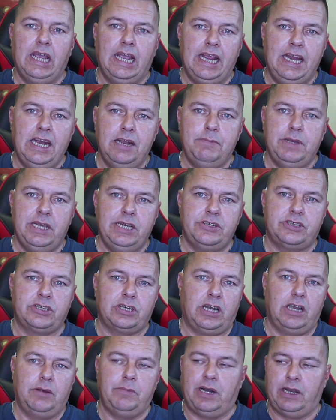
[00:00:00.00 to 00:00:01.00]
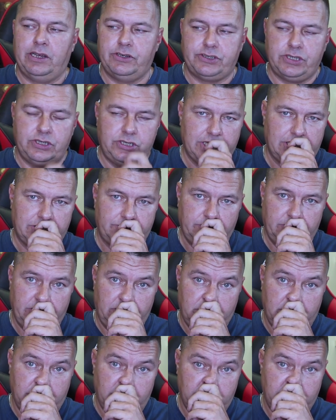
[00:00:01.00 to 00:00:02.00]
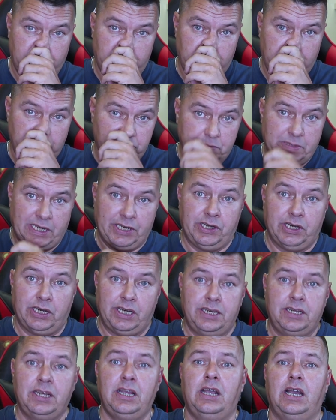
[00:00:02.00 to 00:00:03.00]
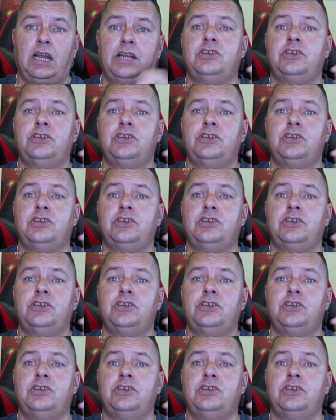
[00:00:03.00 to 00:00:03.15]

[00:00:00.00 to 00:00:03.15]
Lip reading: in the meantime, I suggest what you do is you use them at night